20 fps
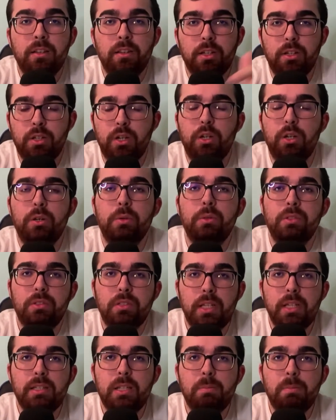the code
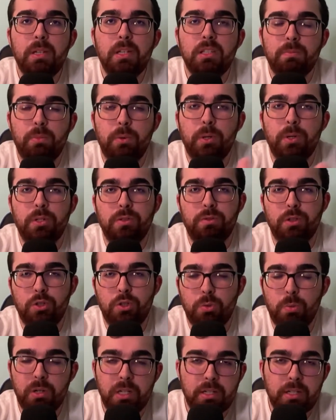TTPSPORTS for
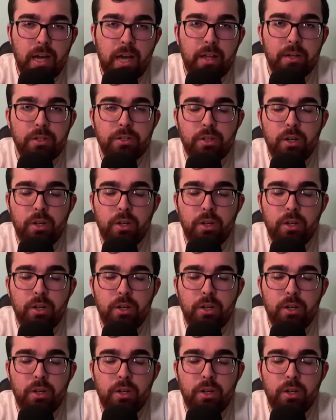$20